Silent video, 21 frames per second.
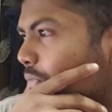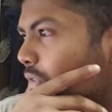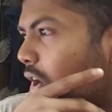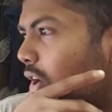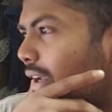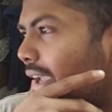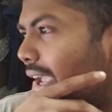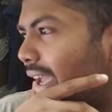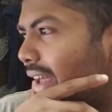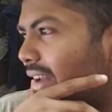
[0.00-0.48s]

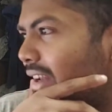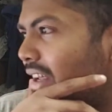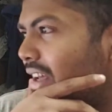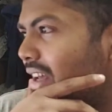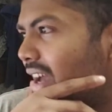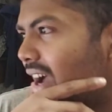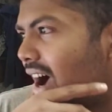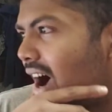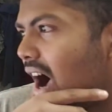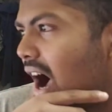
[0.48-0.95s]
Okay.
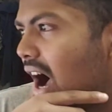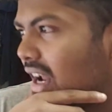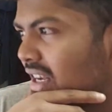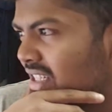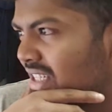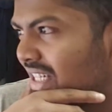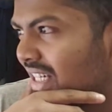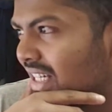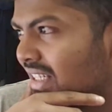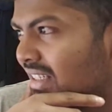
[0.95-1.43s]

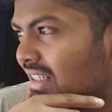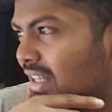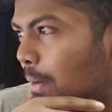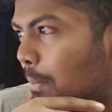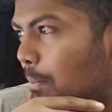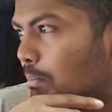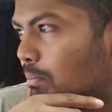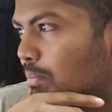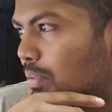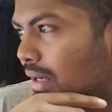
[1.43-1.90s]
Until the
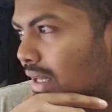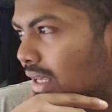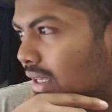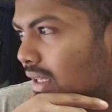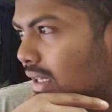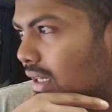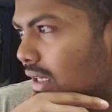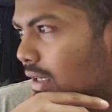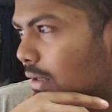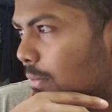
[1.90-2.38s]

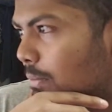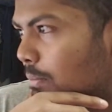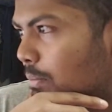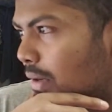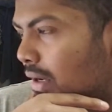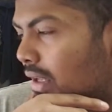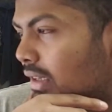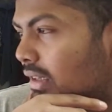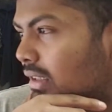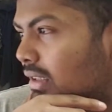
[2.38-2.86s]

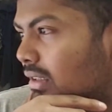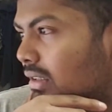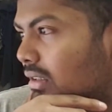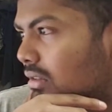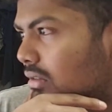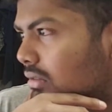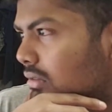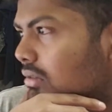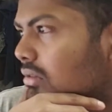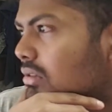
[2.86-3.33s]
breath
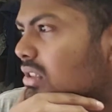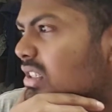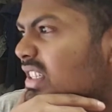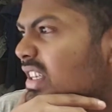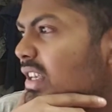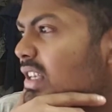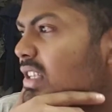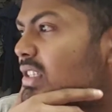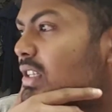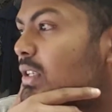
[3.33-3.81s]

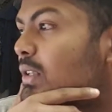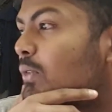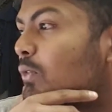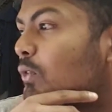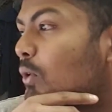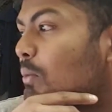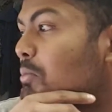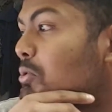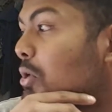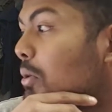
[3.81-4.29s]
ceases
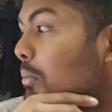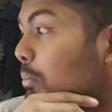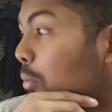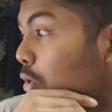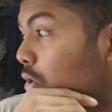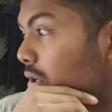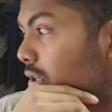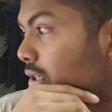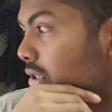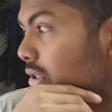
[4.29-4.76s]
from your
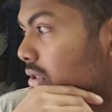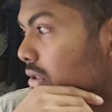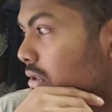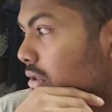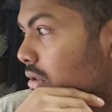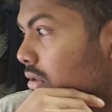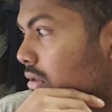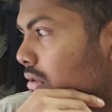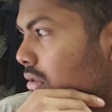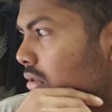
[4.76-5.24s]
bodies.
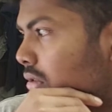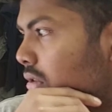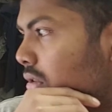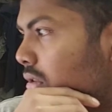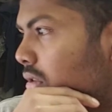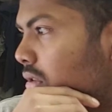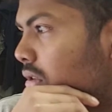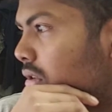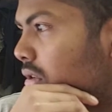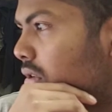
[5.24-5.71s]

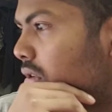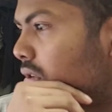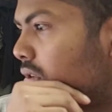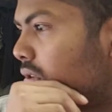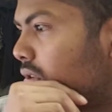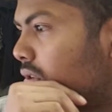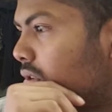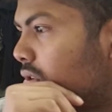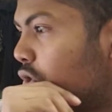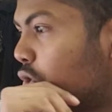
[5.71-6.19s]

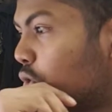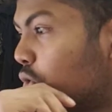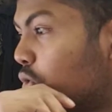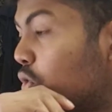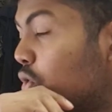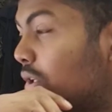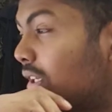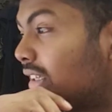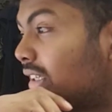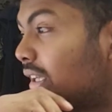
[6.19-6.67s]
Dude,
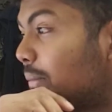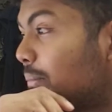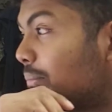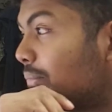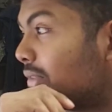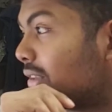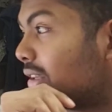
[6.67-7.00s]
look at them.